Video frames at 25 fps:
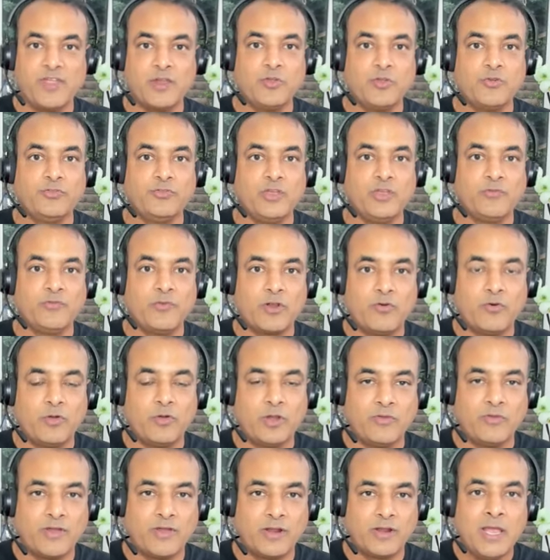We are using for
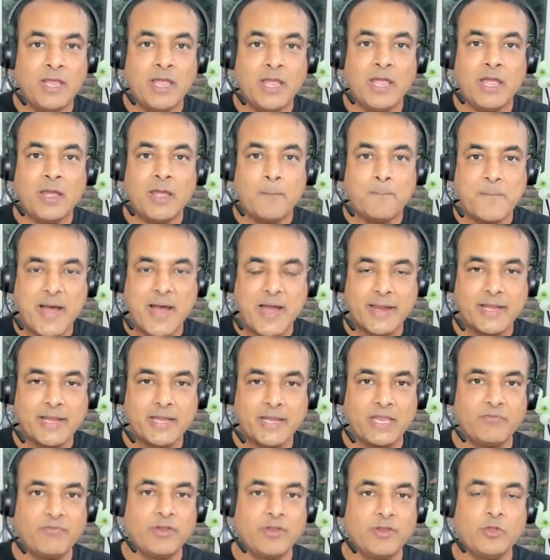all our
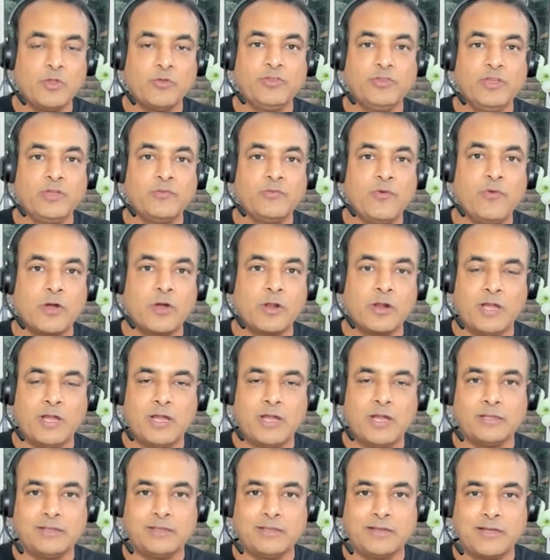marketing. We are using for
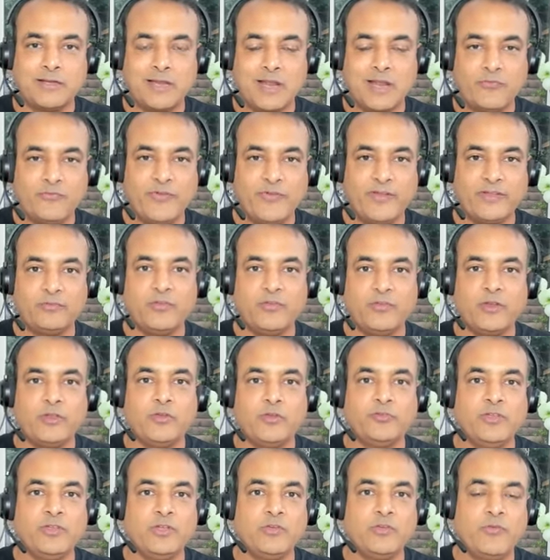the graphics. We are
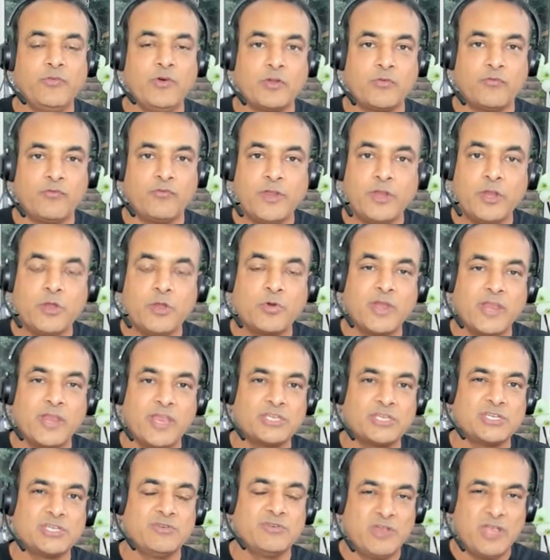using for video
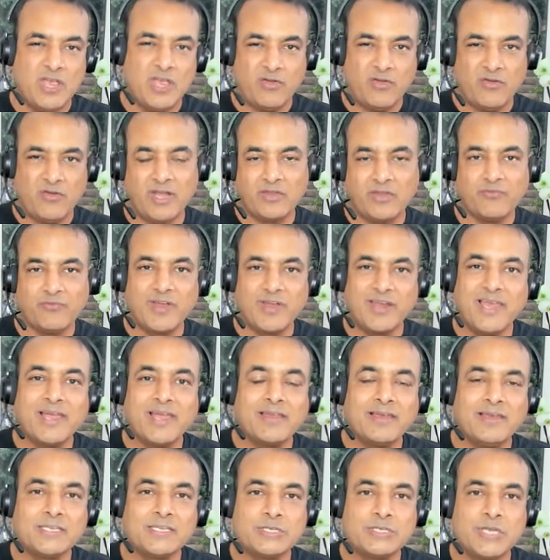creation at a
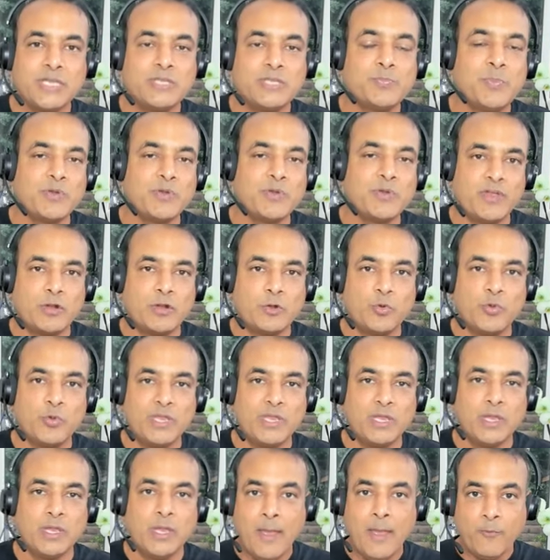very early stage, but we
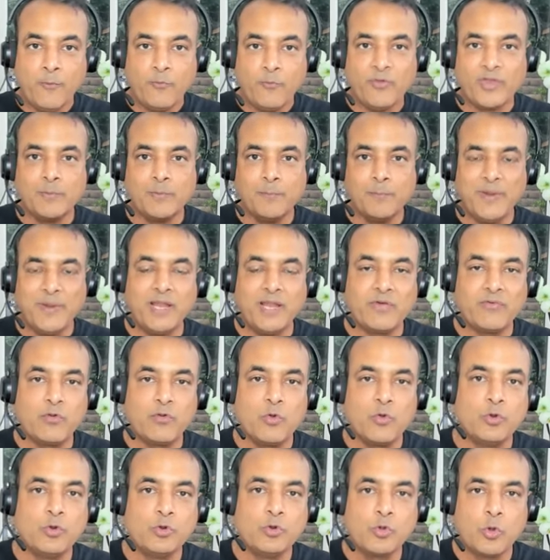can build
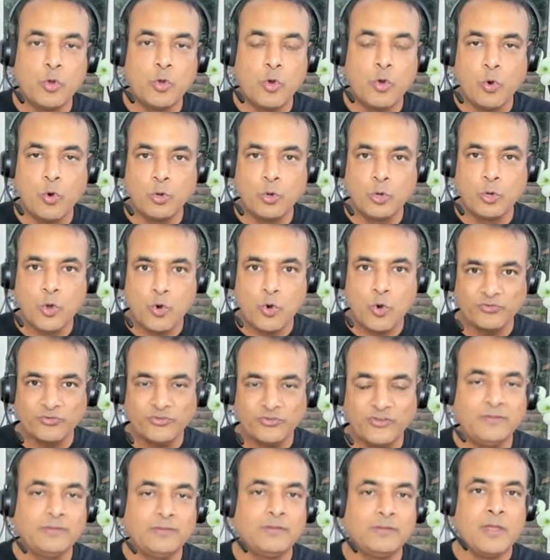our own whole
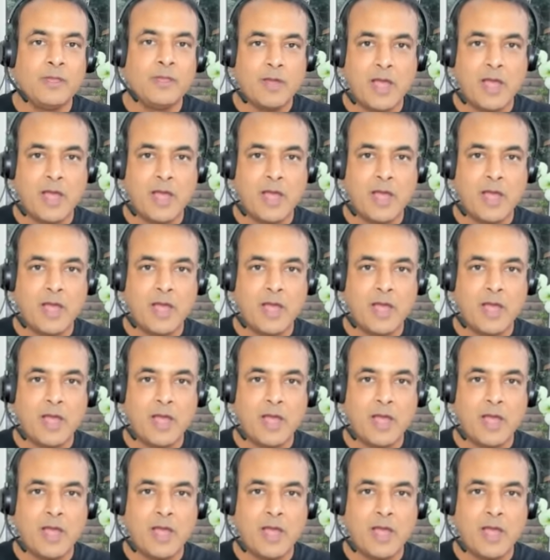courses.